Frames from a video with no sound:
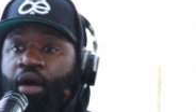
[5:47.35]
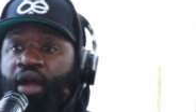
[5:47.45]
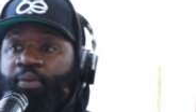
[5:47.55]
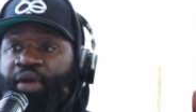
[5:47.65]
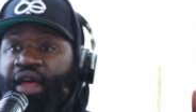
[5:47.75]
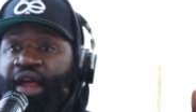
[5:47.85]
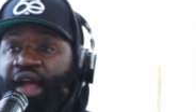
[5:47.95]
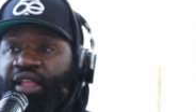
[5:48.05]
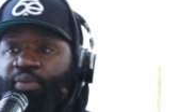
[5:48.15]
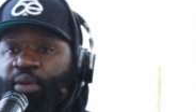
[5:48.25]
All right, bet I
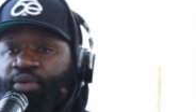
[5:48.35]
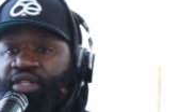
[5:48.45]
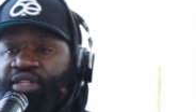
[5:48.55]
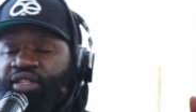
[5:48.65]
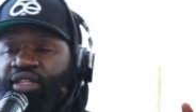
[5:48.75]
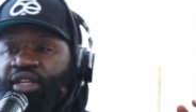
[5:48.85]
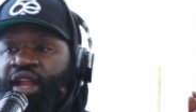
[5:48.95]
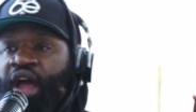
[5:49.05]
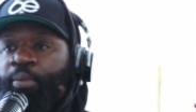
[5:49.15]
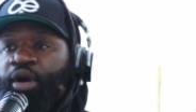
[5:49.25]
got the people's attention.
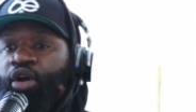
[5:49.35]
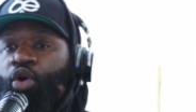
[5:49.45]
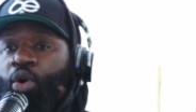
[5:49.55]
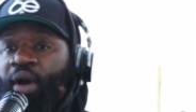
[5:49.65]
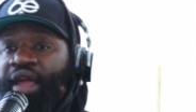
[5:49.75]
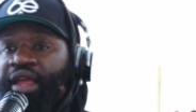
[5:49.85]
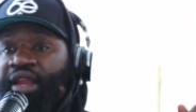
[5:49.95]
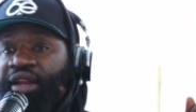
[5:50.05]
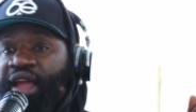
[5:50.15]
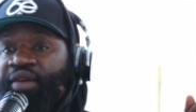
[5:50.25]
Now I'm gonna go away, and
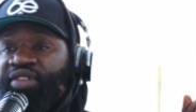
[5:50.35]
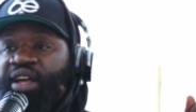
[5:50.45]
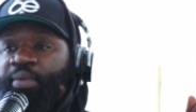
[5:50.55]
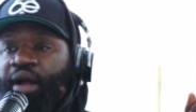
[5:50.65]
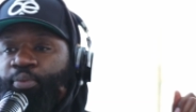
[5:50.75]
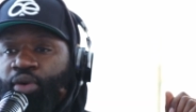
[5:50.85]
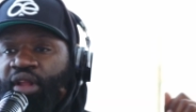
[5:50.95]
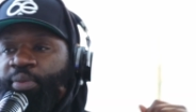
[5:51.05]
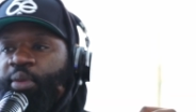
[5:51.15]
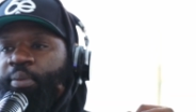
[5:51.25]
then every time I
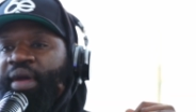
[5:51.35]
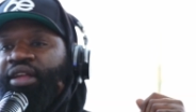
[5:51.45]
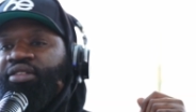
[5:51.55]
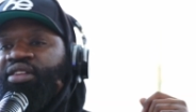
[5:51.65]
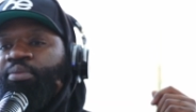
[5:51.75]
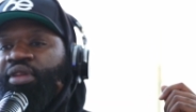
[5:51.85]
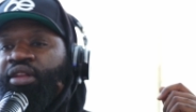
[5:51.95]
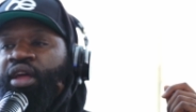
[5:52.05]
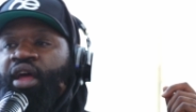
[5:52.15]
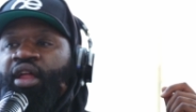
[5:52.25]
pull up, I'm gonna make
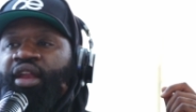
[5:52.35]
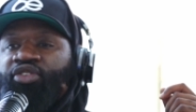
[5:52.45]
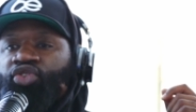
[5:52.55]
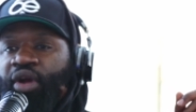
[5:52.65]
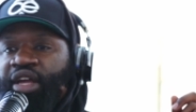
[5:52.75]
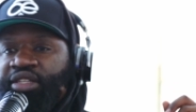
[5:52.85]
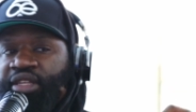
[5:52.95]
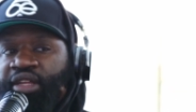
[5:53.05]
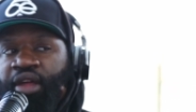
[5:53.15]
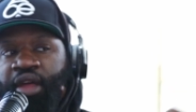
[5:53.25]
something that's
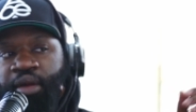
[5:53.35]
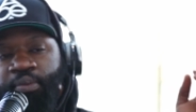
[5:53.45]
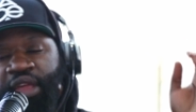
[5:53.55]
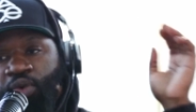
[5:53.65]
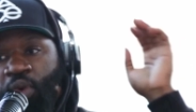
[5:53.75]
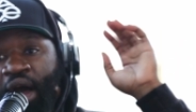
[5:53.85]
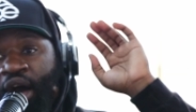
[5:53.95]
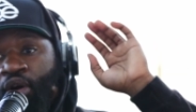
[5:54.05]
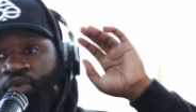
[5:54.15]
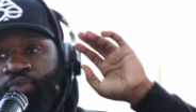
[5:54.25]
crazy.
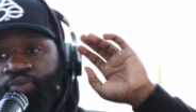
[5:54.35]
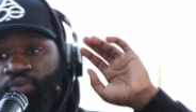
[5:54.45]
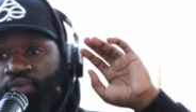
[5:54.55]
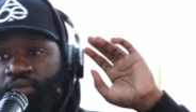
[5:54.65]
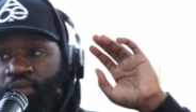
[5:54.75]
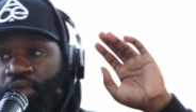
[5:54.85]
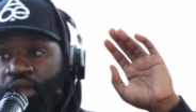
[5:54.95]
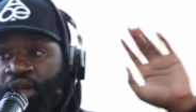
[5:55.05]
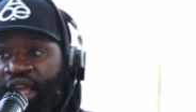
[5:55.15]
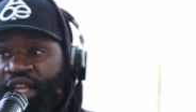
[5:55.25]
Meanwhile,
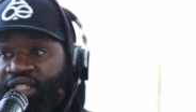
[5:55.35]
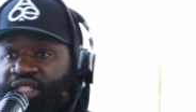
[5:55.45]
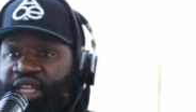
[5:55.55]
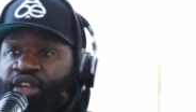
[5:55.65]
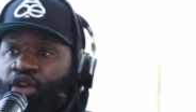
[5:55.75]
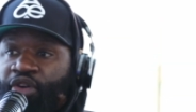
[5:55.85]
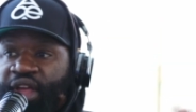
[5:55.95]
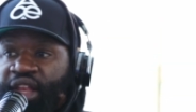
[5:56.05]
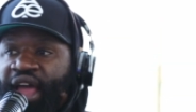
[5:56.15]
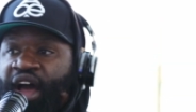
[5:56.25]
niggas is getting off
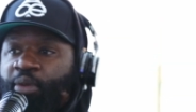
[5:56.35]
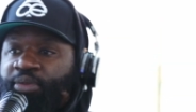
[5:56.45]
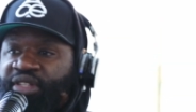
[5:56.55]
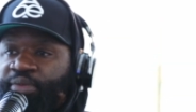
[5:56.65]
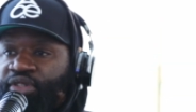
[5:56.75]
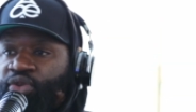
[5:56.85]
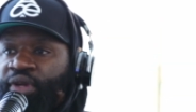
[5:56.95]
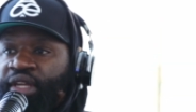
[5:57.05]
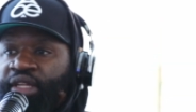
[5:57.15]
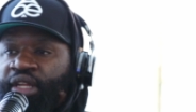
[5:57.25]
hella albums in
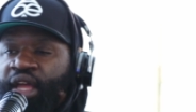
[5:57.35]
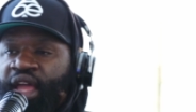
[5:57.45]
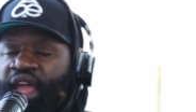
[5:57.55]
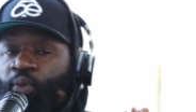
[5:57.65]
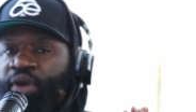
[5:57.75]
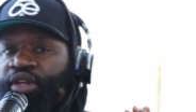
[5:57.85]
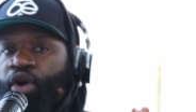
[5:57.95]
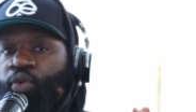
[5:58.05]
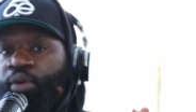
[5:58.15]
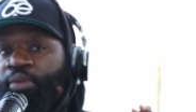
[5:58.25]
between, and we
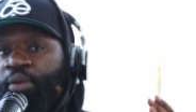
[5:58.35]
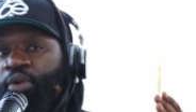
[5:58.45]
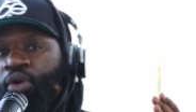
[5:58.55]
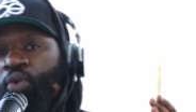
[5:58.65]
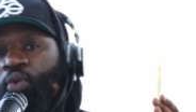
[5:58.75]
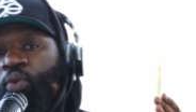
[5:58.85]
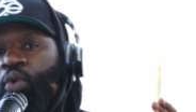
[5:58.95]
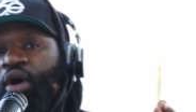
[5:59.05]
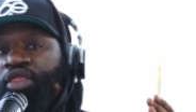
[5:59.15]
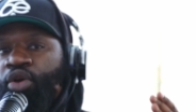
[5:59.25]
don't remember
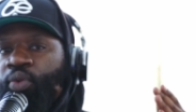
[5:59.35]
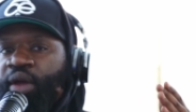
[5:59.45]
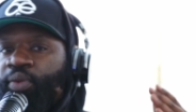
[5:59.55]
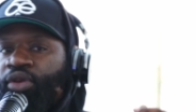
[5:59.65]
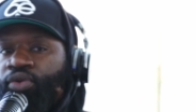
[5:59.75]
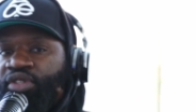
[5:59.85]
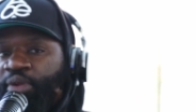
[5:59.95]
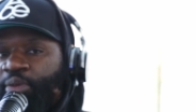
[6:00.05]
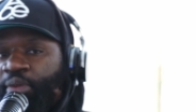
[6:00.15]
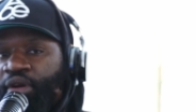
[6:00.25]
one the way we do to
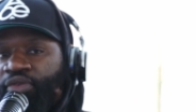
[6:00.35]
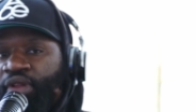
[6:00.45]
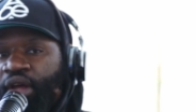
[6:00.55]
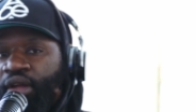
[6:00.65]
Peppa Butterfly.